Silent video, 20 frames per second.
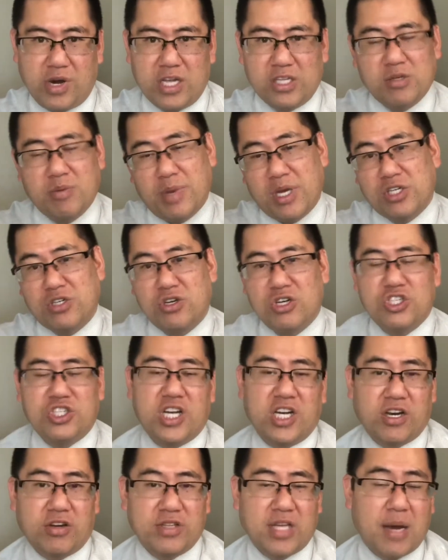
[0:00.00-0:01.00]
So make sure you
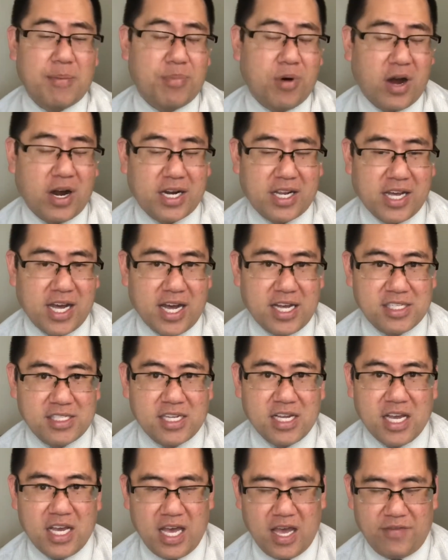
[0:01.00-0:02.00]
check out that podcast
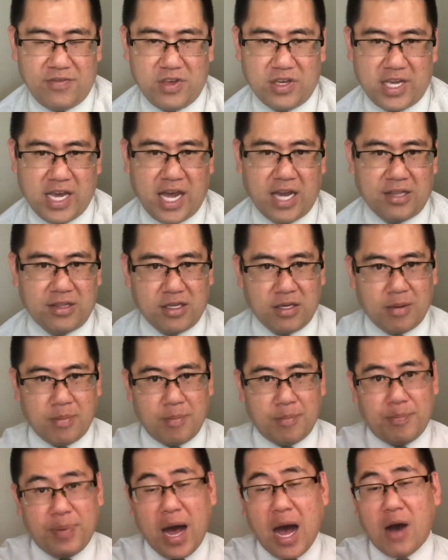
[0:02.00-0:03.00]
if you can. The
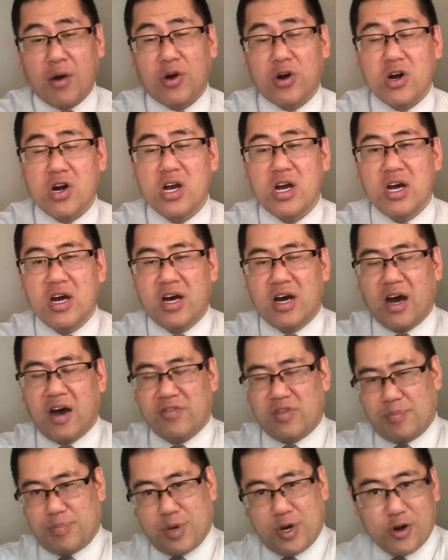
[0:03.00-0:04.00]
Power of
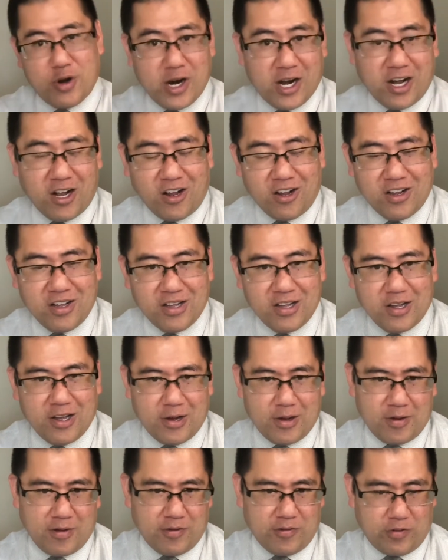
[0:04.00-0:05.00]
the Purell
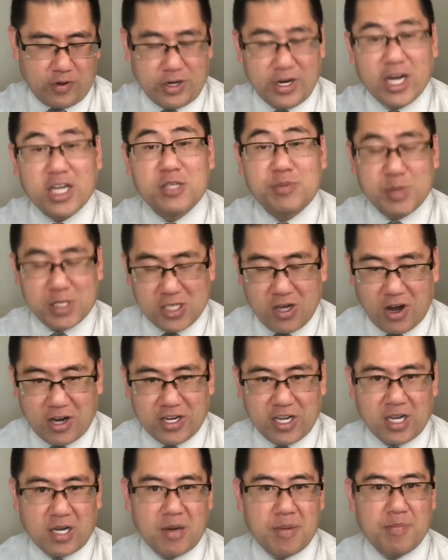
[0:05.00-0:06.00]
for Nucks
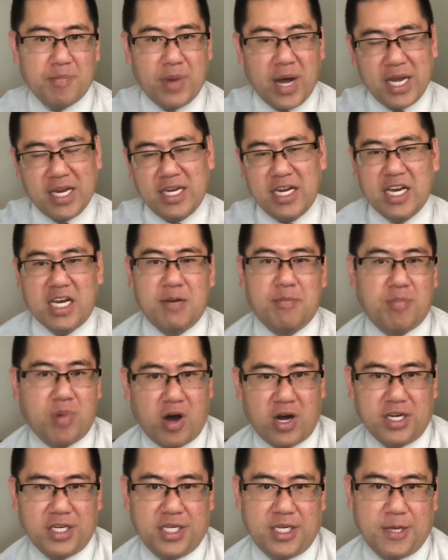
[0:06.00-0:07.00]
Misconduct by Nick
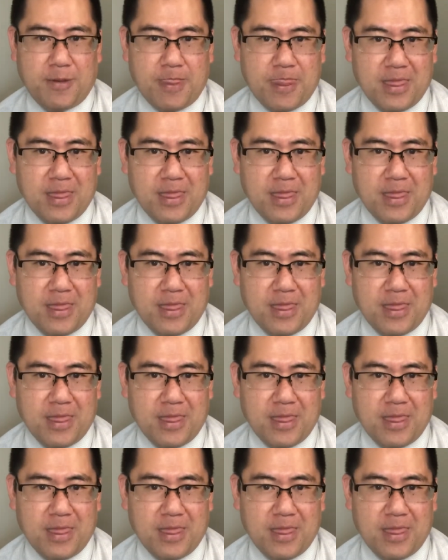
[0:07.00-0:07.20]
Bondi.